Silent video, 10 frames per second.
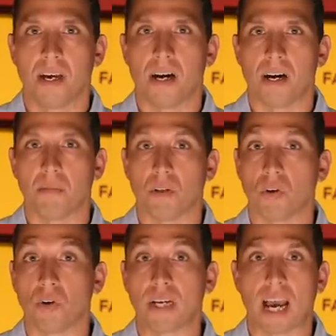Um,
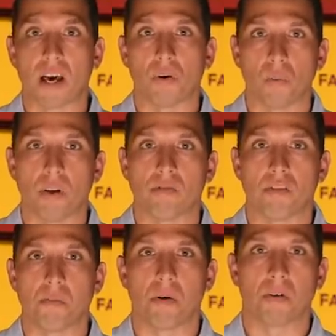learning how to win
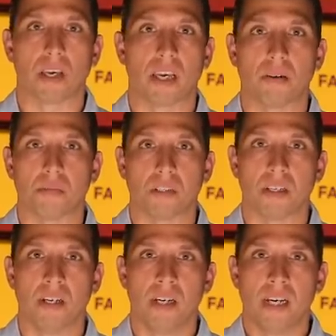football games
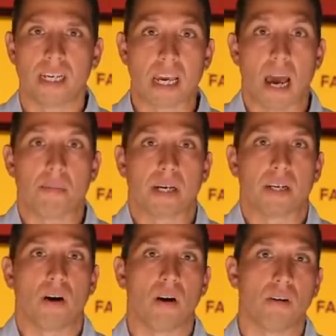and capping
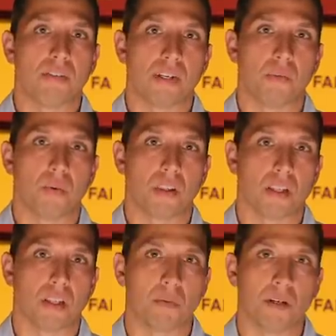it off with a
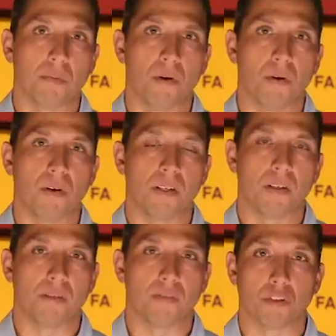Liberty Bowl
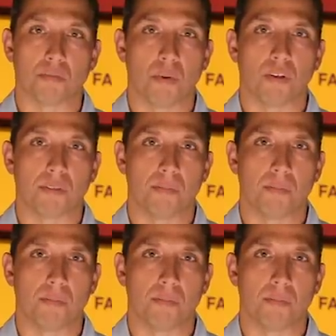and first bowl,